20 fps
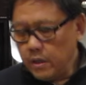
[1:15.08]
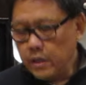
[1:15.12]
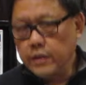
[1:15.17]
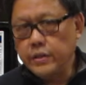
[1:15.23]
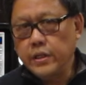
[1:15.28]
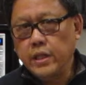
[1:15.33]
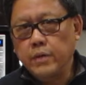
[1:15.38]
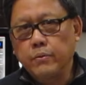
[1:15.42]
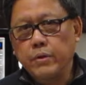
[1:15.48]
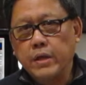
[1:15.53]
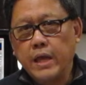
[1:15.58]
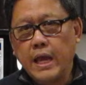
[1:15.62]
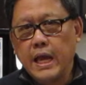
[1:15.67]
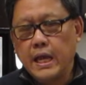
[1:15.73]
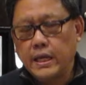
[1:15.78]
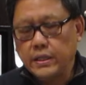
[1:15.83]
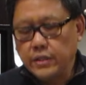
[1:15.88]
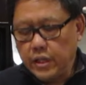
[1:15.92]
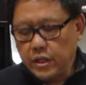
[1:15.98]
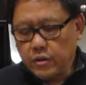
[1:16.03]
and then we
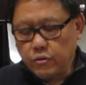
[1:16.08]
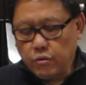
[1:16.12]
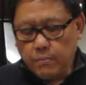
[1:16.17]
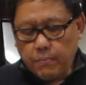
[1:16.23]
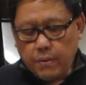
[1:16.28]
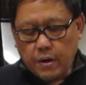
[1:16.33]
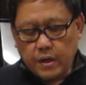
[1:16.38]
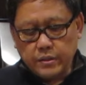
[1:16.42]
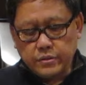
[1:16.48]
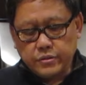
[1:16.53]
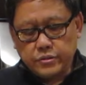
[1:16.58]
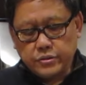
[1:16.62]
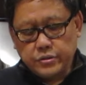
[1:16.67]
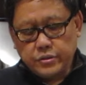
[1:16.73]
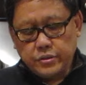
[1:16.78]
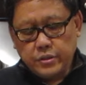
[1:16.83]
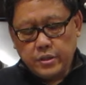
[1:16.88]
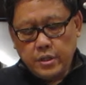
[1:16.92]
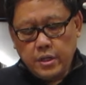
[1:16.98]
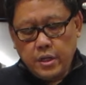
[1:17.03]
add equal
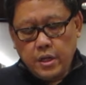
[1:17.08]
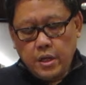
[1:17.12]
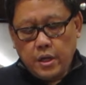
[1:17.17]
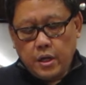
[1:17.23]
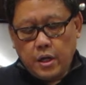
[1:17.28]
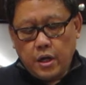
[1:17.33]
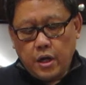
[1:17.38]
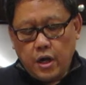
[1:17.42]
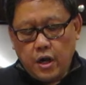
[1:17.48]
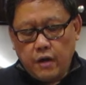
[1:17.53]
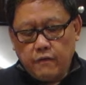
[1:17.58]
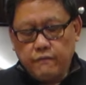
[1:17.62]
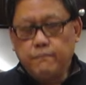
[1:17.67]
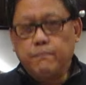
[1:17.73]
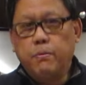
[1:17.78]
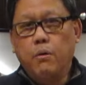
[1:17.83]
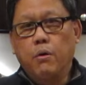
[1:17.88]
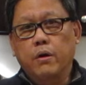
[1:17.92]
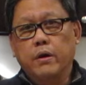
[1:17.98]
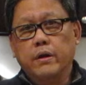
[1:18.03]
parts
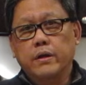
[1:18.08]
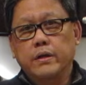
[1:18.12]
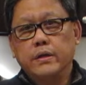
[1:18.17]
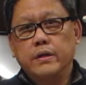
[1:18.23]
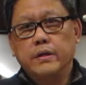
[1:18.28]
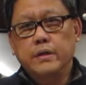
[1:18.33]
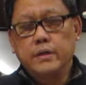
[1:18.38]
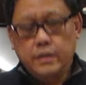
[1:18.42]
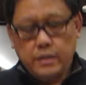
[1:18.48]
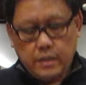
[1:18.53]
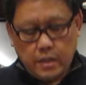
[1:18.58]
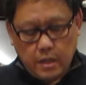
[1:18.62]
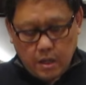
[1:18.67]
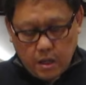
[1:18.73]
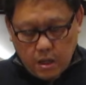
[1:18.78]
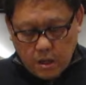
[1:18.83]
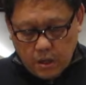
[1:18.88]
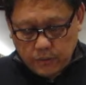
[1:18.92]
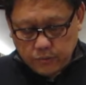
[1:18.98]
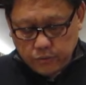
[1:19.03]
of pork
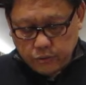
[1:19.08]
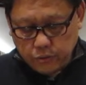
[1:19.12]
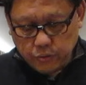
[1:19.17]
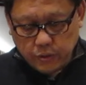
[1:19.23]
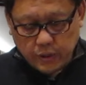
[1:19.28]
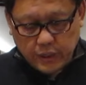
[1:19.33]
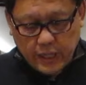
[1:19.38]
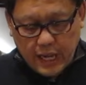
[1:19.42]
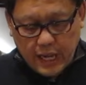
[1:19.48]
to the